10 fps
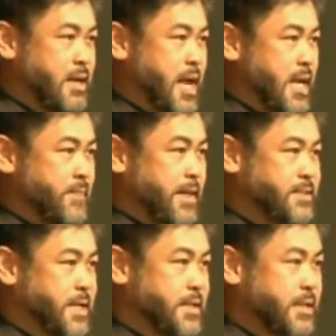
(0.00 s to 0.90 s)
I am
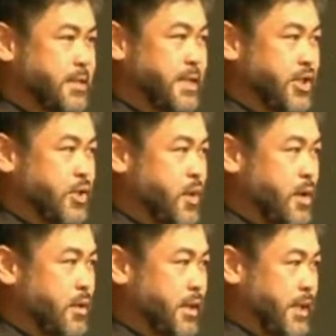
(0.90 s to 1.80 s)
excited that you all
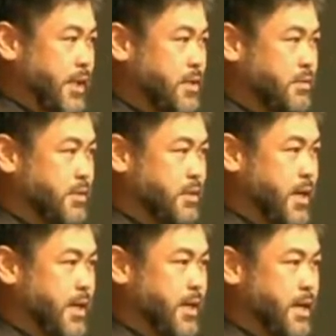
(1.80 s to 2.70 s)
are here
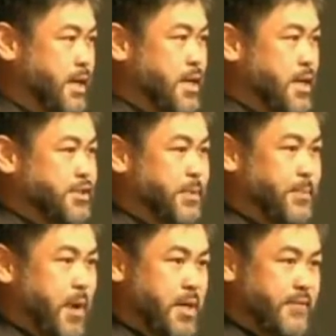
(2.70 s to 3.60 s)
to be
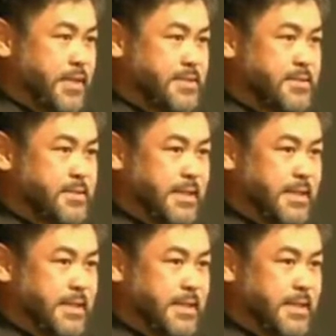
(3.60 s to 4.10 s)
part of this.